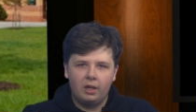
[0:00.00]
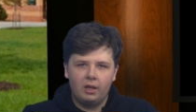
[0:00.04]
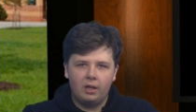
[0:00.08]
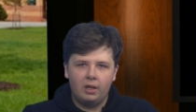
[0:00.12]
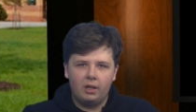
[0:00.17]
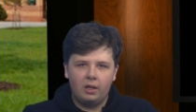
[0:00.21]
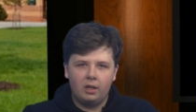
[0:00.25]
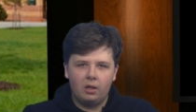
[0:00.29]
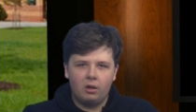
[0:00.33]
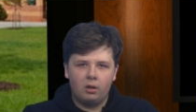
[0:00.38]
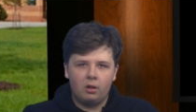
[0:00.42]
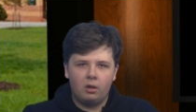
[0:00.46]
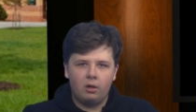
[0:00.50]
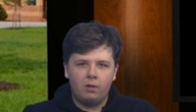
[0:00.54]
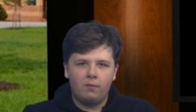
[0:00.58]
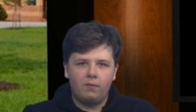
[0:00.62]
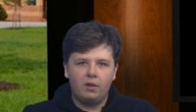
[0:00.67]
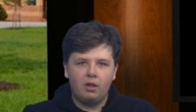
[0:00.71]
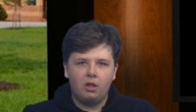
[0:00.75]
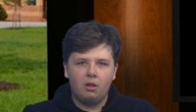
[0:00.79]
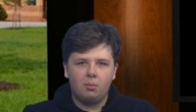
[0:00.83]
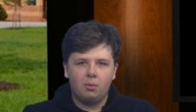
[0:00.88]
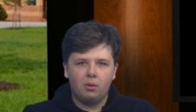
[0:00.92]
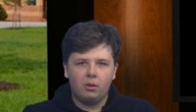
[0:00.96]
and are
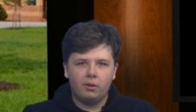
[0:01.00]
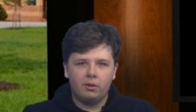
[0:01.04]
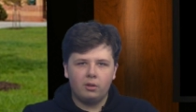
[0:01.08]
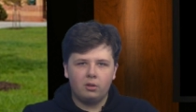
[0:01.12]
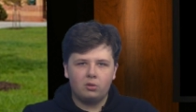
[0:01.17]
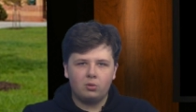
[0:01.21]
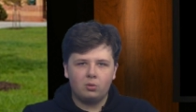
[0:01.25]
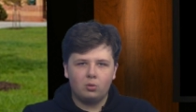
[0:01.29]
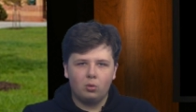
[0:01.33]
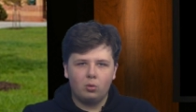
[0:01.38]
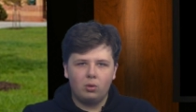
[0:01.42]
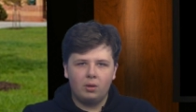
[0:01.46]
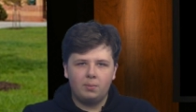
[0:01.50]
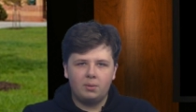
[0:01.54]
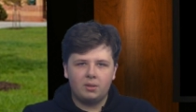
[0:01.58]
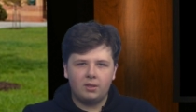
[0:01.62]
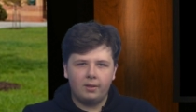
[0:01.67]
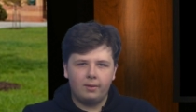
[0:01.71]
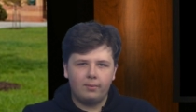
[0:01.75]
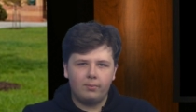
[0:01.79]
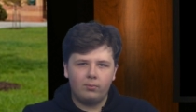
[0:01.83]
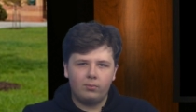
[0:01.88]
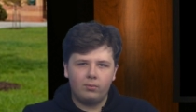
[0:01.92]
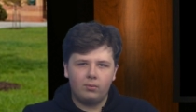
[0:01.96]
available on the school
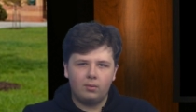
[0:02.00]
website.